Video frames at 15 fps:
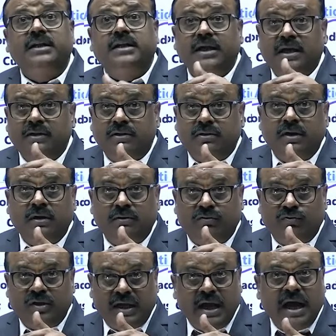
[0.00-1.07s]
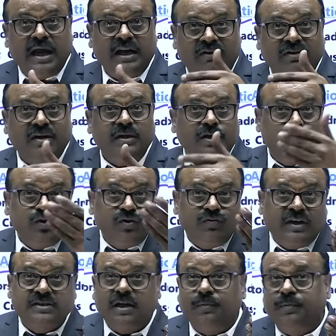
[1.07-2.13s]
they are giving the
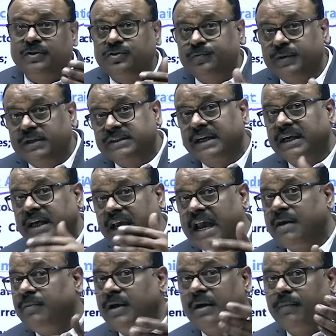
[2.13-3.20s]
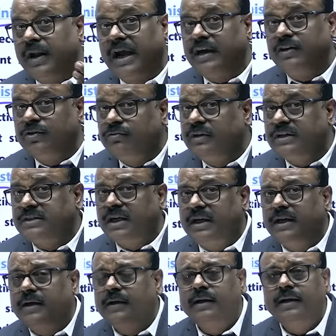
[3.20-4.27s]
universal principles and can be applied universally.